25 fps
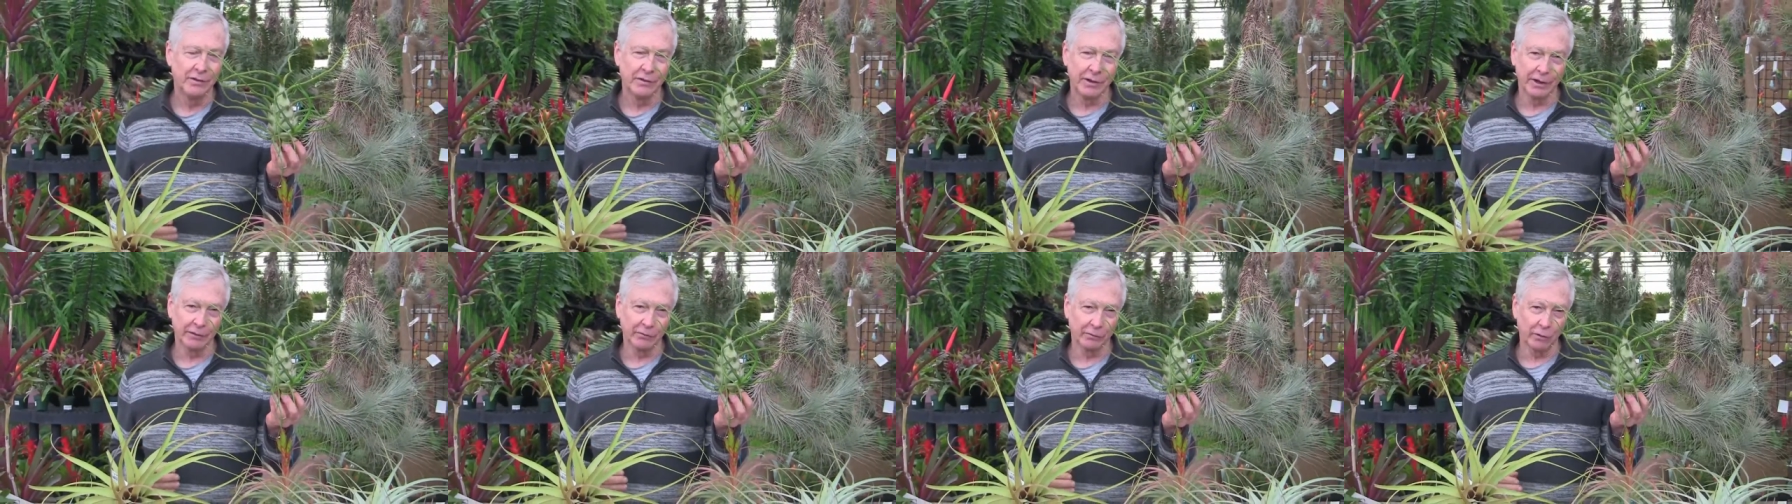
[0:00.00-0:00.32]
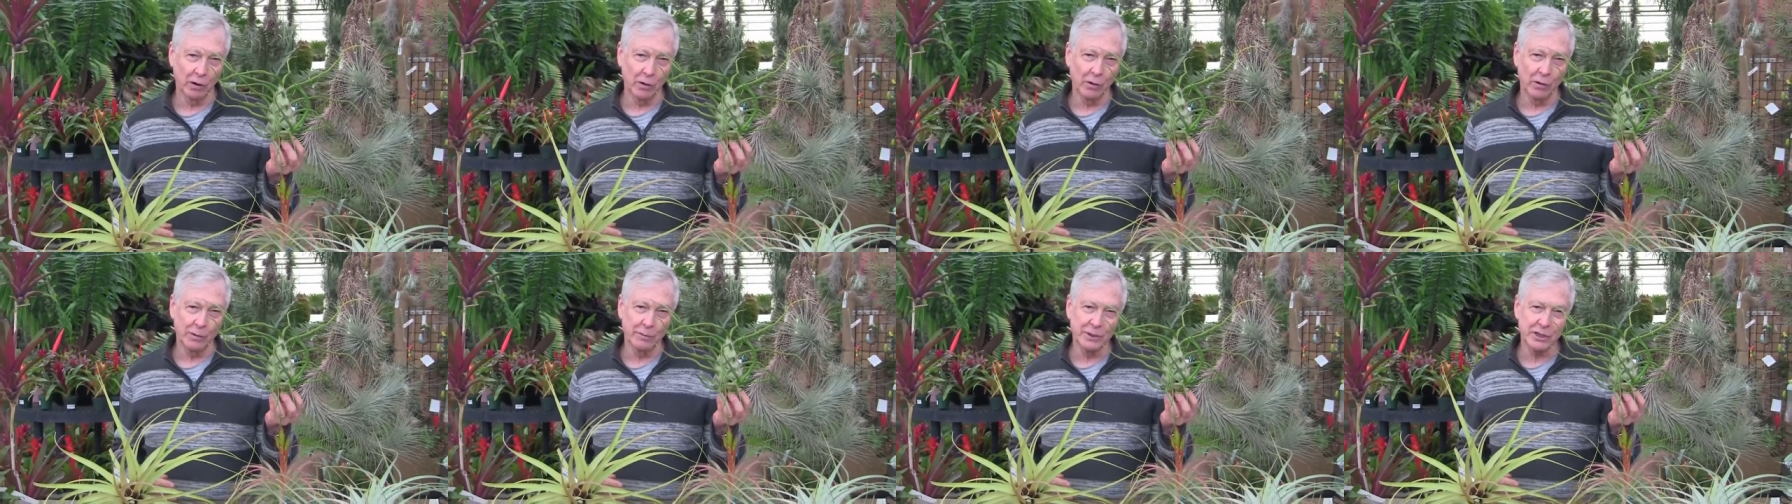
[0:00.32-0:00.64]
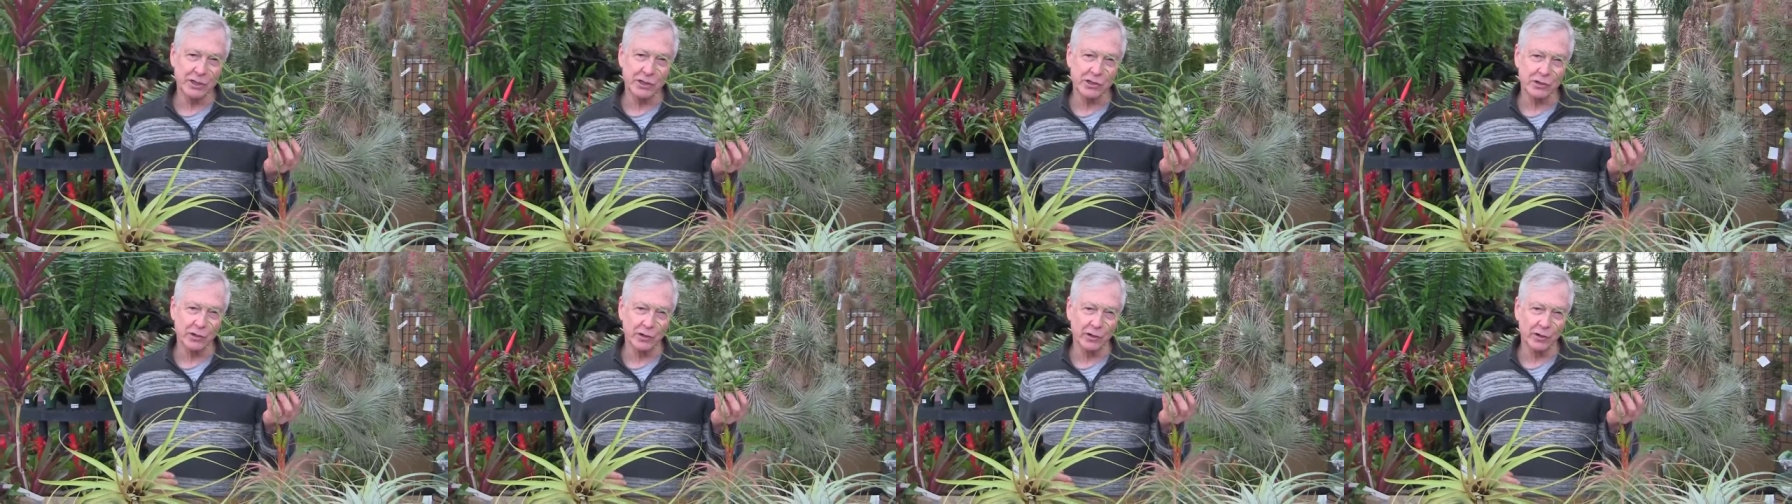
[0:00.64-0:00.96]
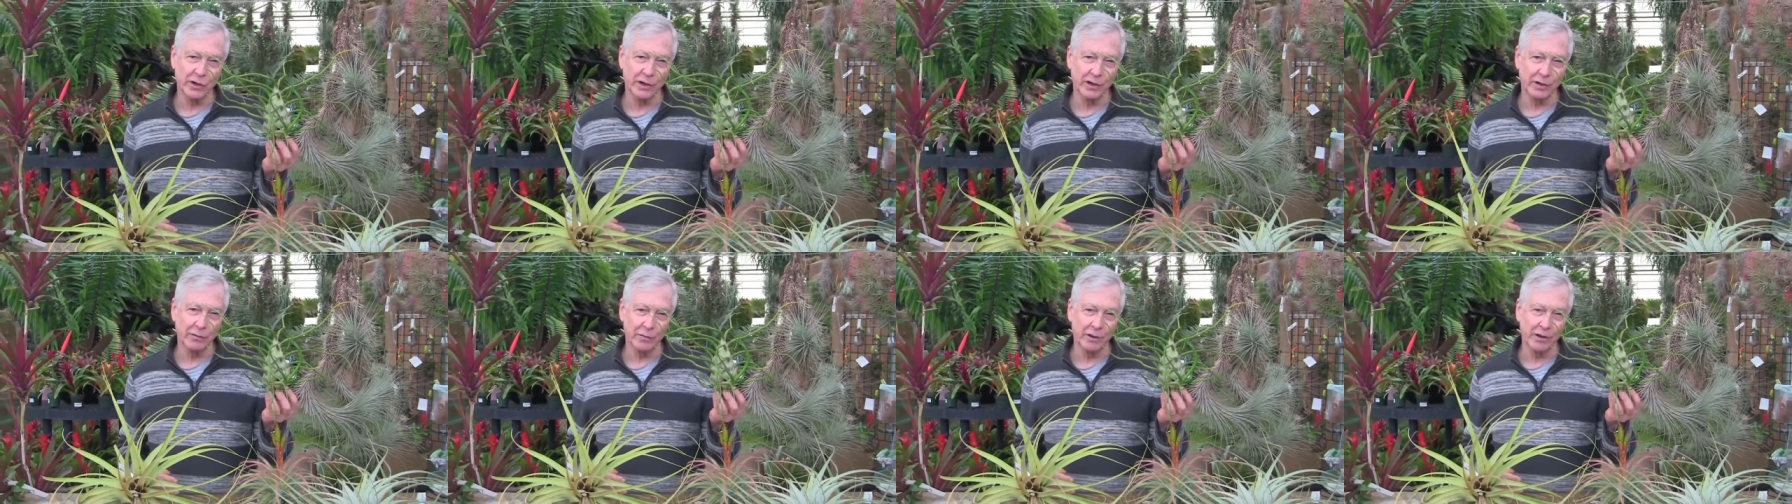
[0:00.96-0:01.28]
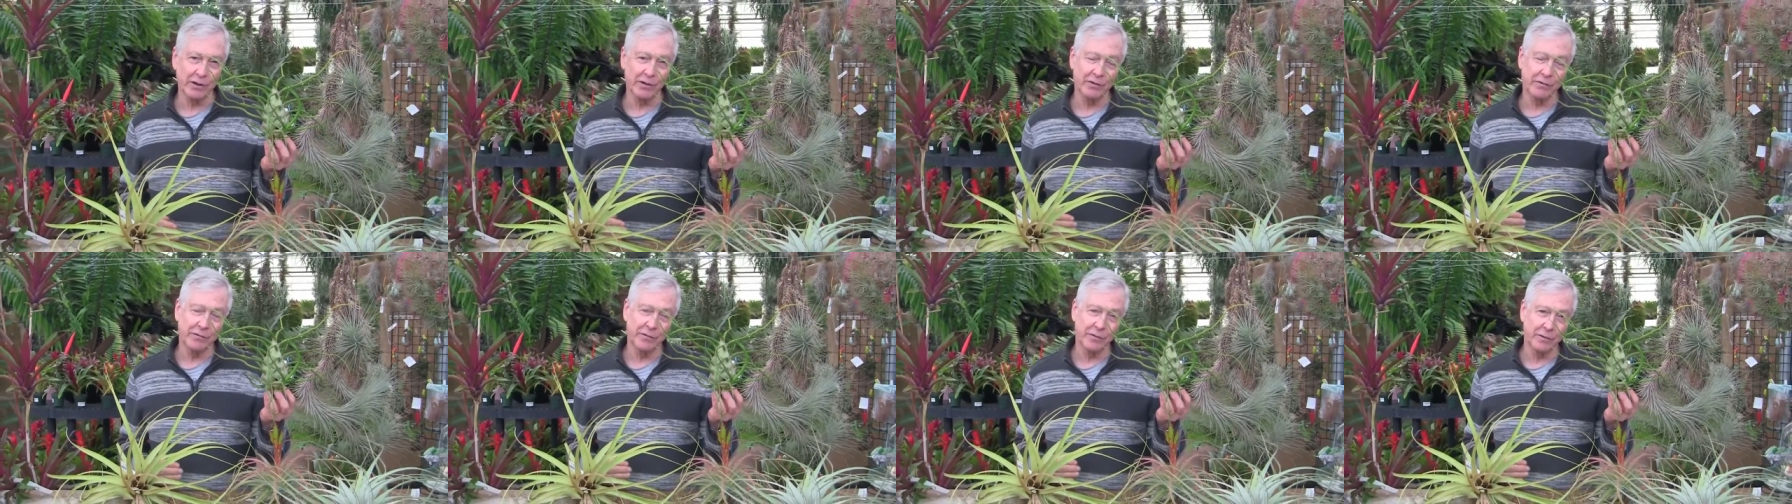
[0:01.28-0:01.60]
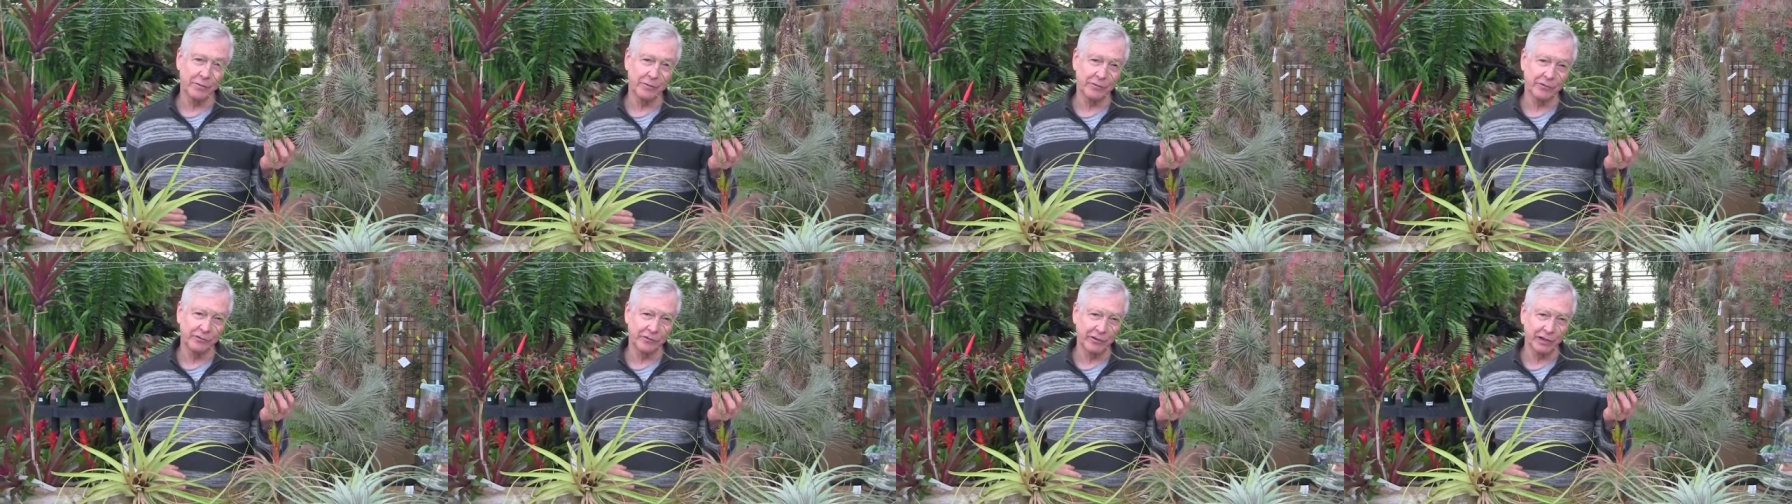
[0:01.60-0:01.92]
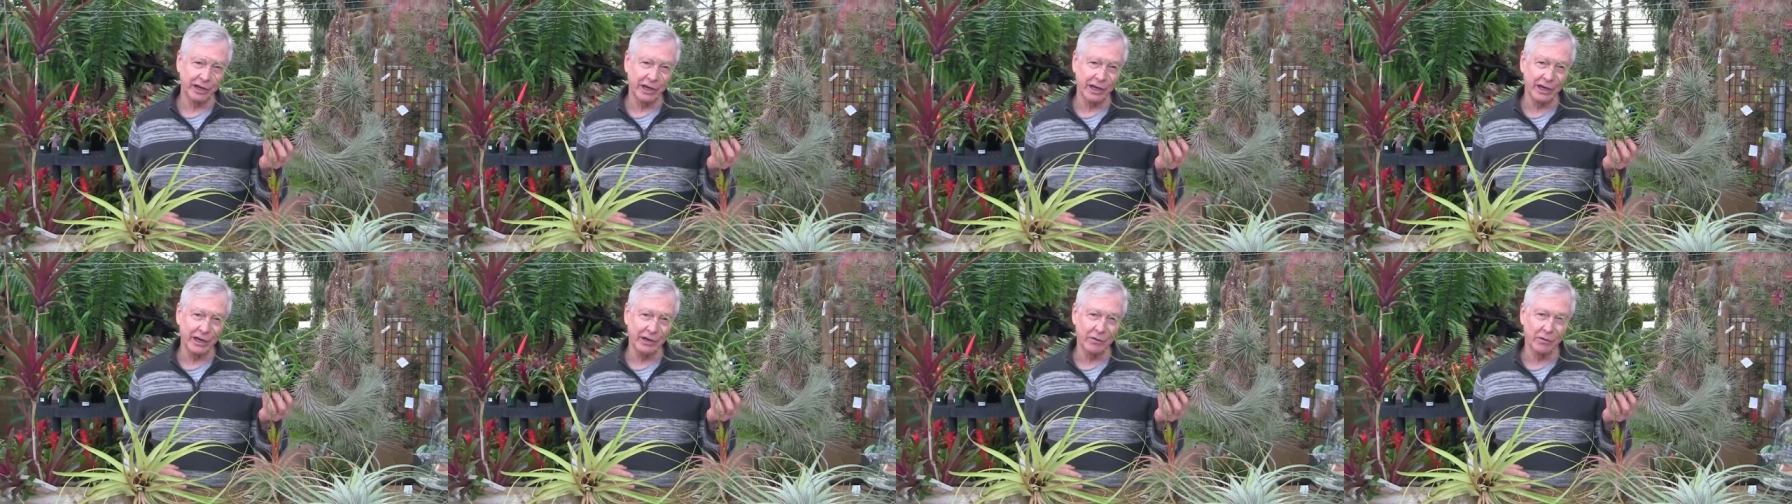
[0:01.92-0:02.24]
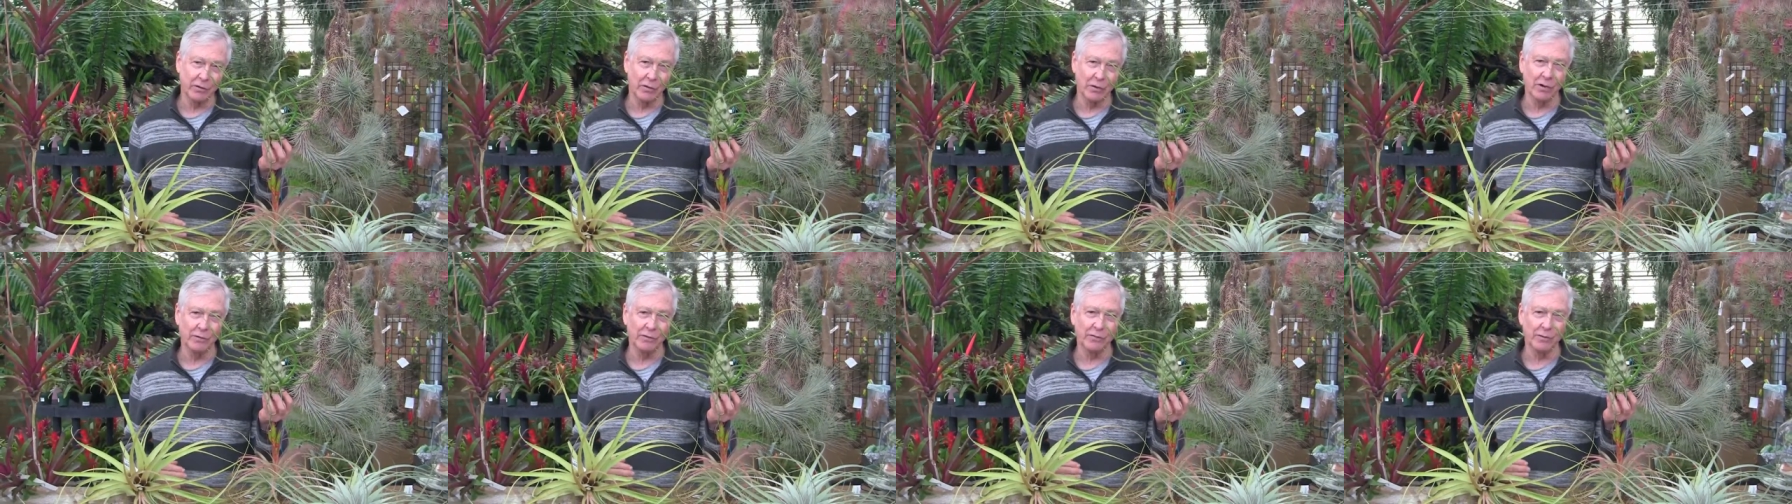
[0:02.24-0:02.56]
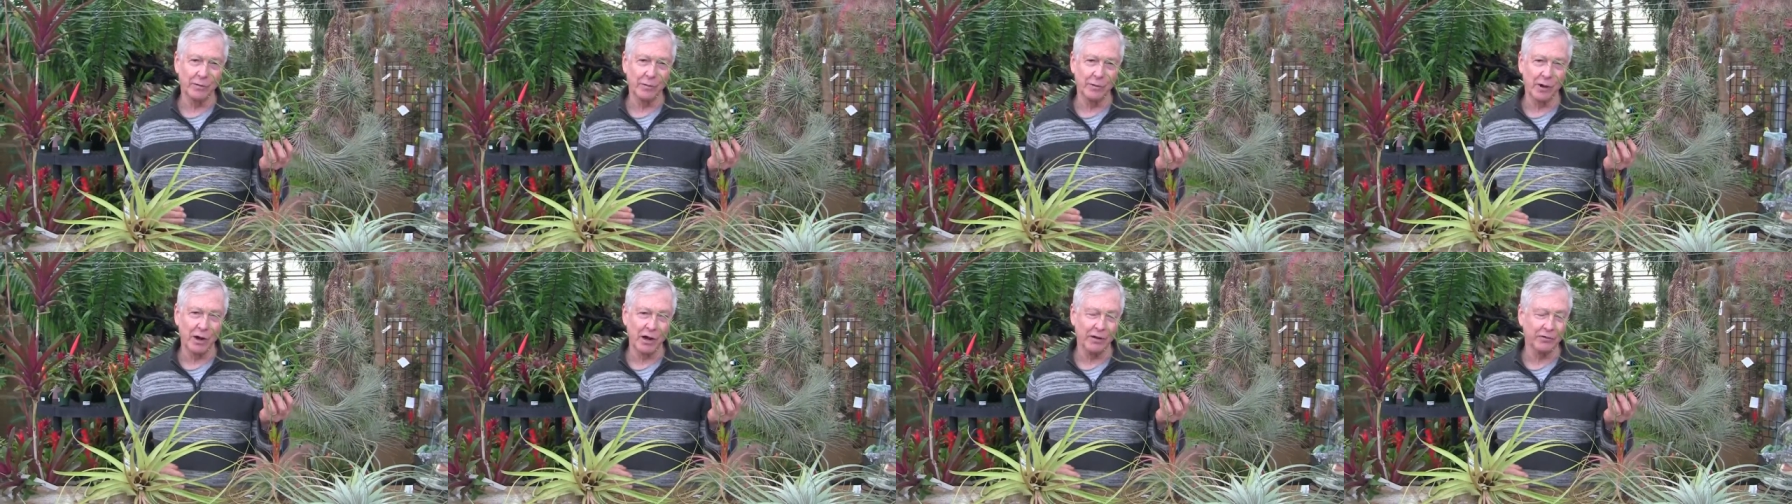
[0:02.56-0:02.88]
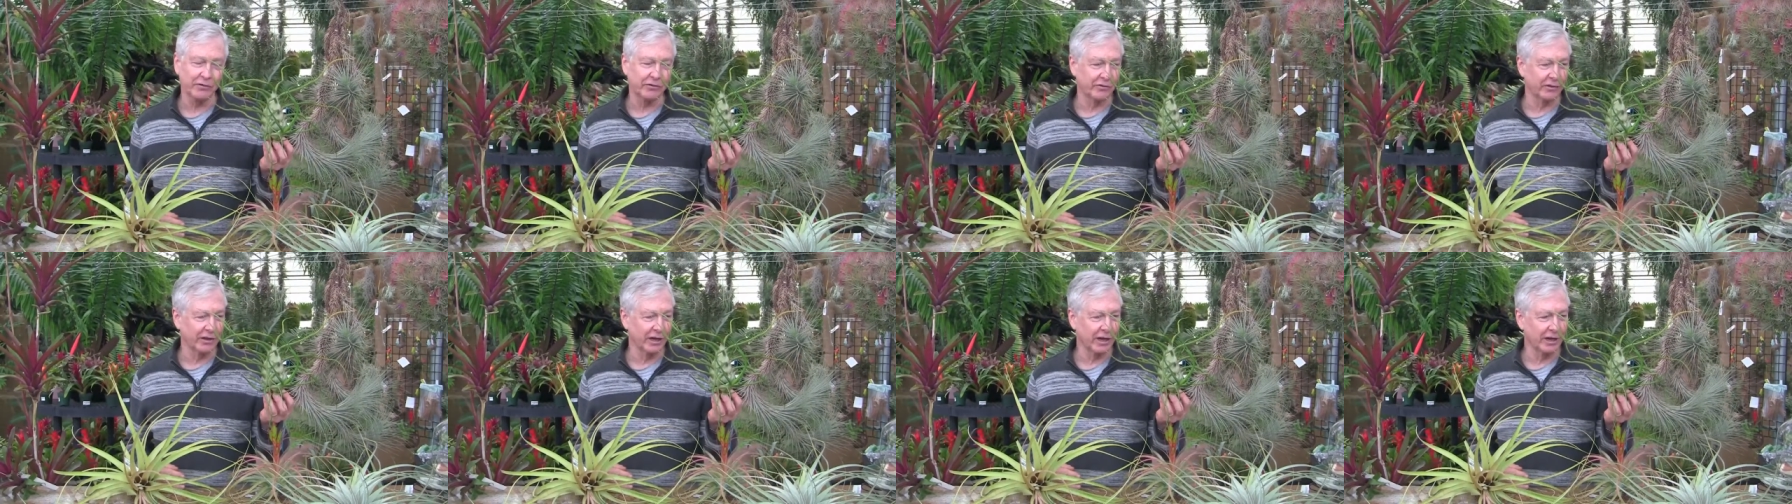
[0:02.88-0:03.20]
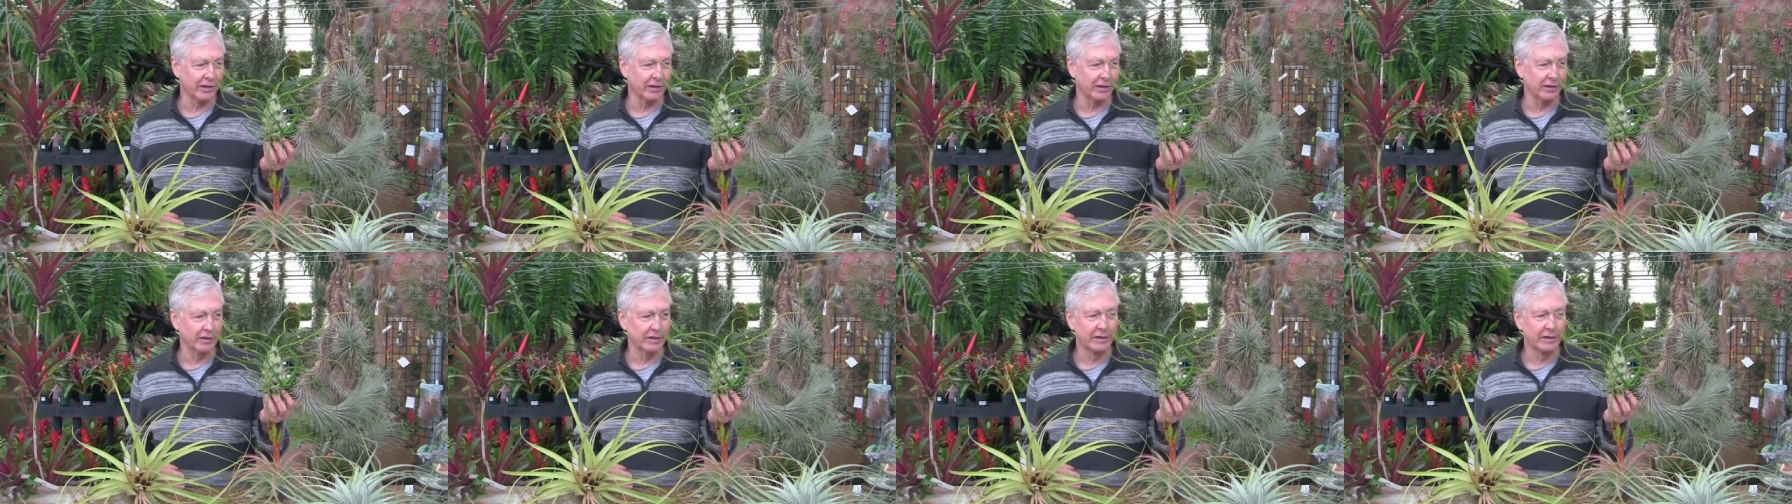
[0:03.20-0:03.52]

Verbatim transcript: They grow to maturity, whether from seed or from offset,